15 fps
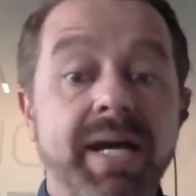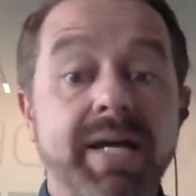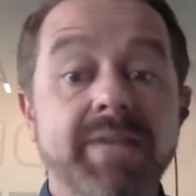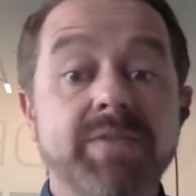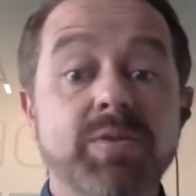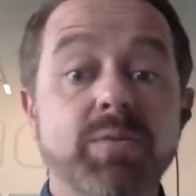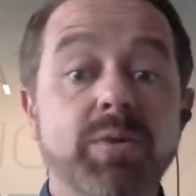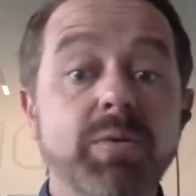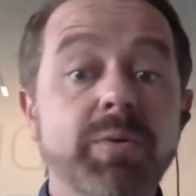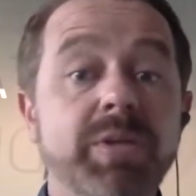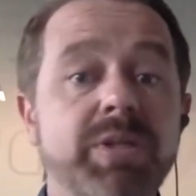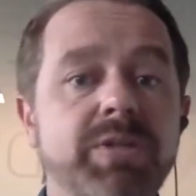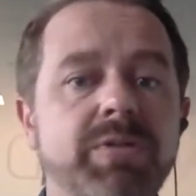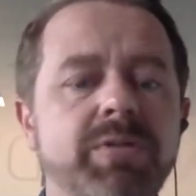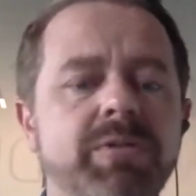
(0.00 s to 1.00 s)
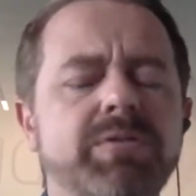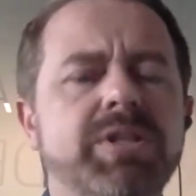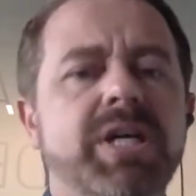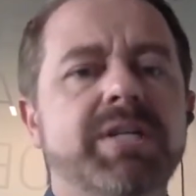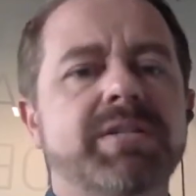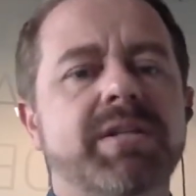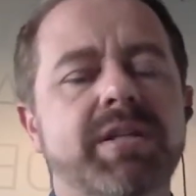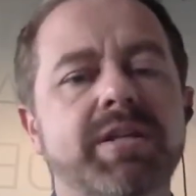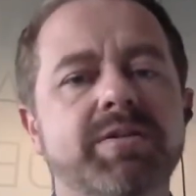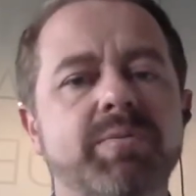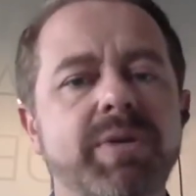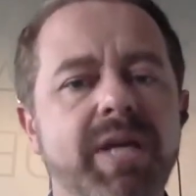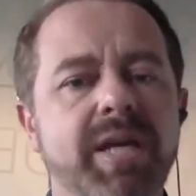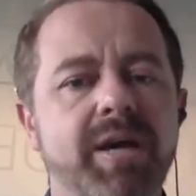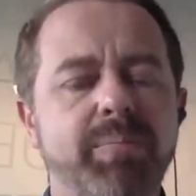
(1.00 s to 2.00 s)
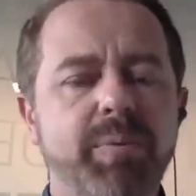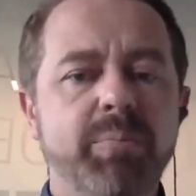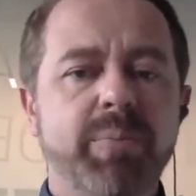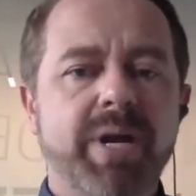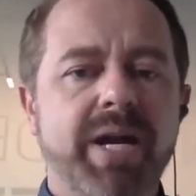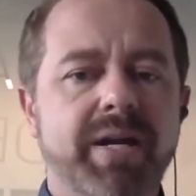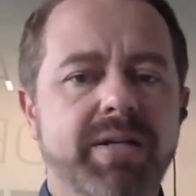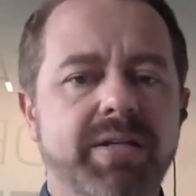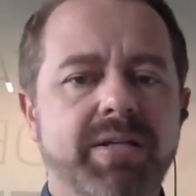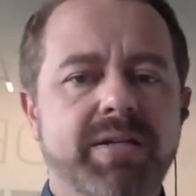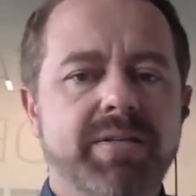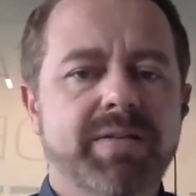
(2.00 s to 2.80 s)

so what we do, Justin, is we help a practice